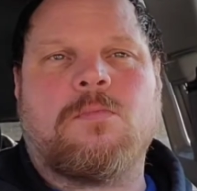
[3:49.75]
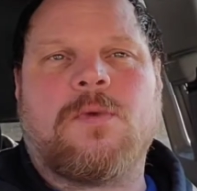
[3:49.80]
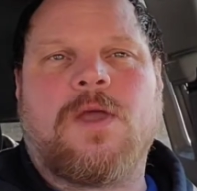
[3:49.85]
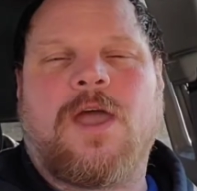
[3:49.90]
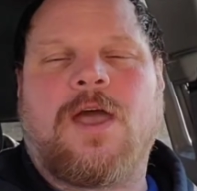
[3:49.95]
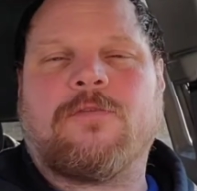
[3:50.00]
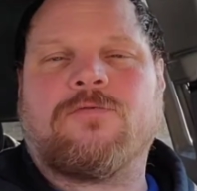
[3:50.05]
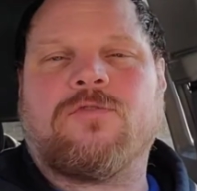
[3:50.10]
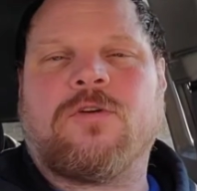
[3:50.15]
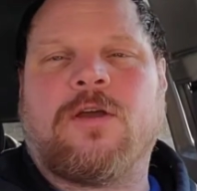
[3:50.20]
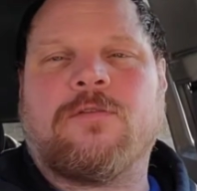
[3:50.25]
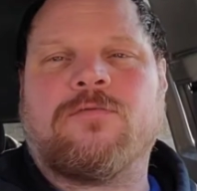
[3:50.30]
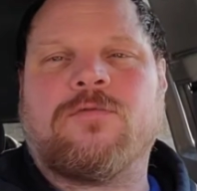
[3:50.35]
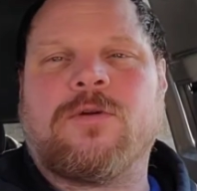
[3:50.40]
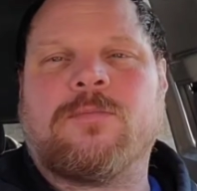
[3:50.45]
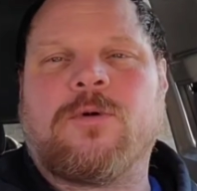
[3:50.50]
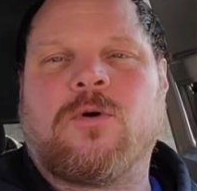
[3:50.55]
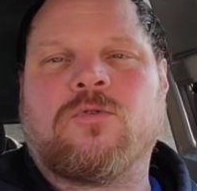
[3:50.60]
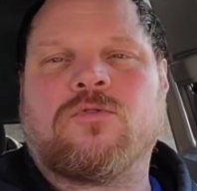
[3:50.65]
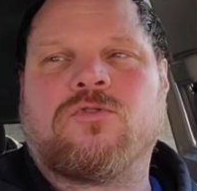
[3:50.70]
after I've
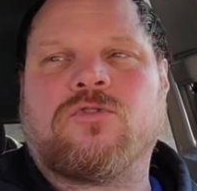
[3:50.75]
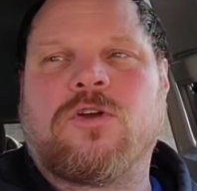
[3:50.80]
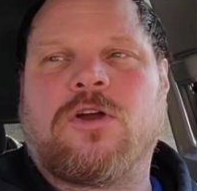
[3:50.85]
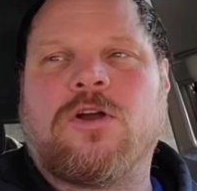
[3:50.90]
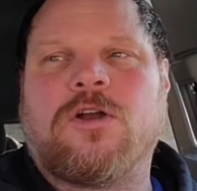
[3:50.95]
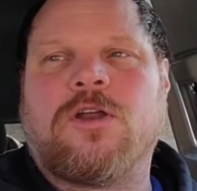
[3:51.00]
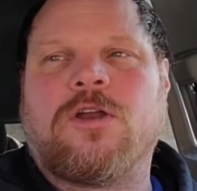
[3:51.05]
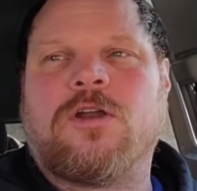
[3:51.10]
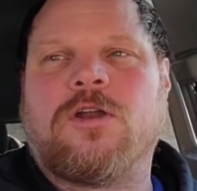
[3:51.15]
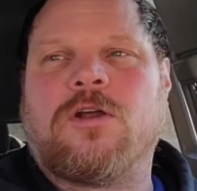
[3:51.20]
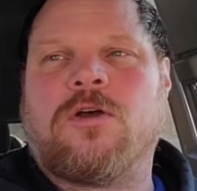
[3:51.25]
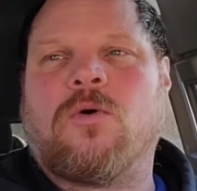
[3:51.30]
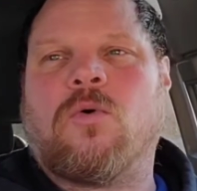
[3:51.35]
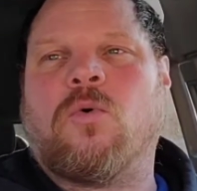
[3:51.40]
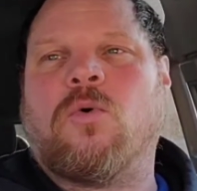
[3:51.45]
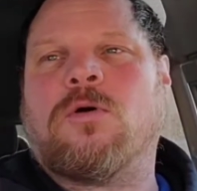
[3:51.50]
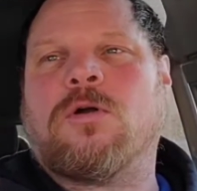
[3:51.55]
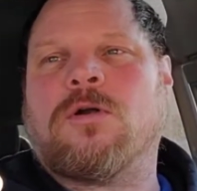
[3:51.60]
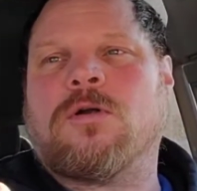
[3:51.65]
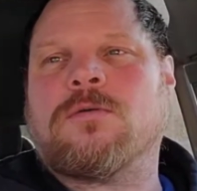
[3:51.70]
remote started it
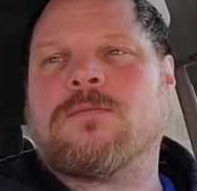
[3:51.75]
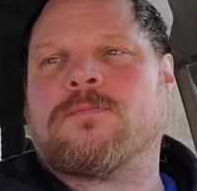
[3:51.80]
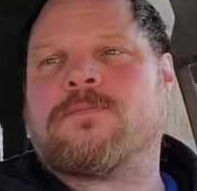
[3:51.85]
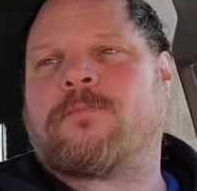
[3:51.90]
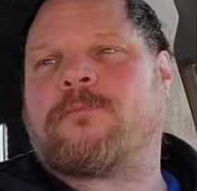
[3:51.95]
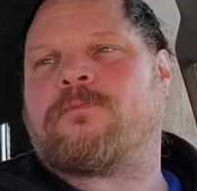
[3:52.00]
or